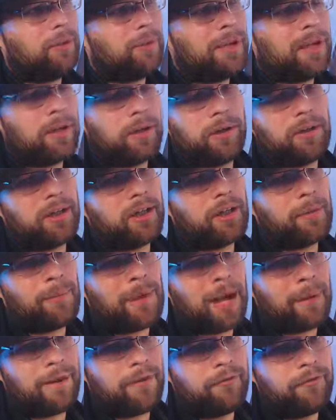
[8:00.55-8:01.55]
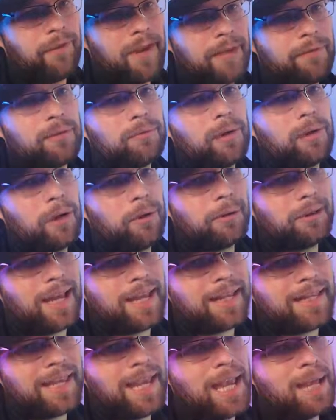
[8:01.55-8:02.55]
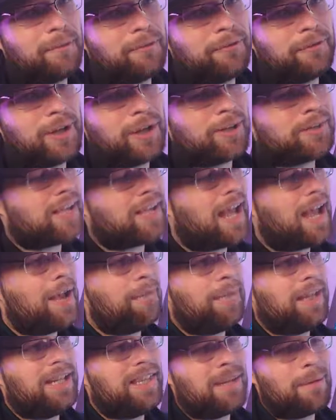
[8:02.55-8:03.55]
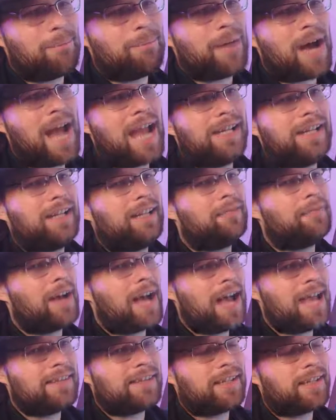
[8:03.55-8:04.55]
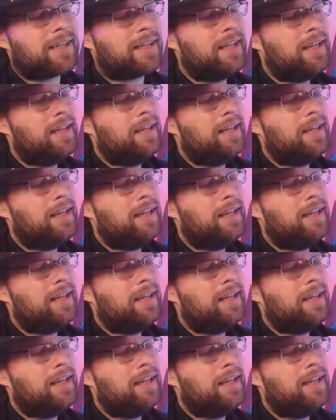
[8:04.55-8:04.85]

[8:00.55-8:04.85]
earlier about my favorite roguelike game of all time being The Binding of Isaac.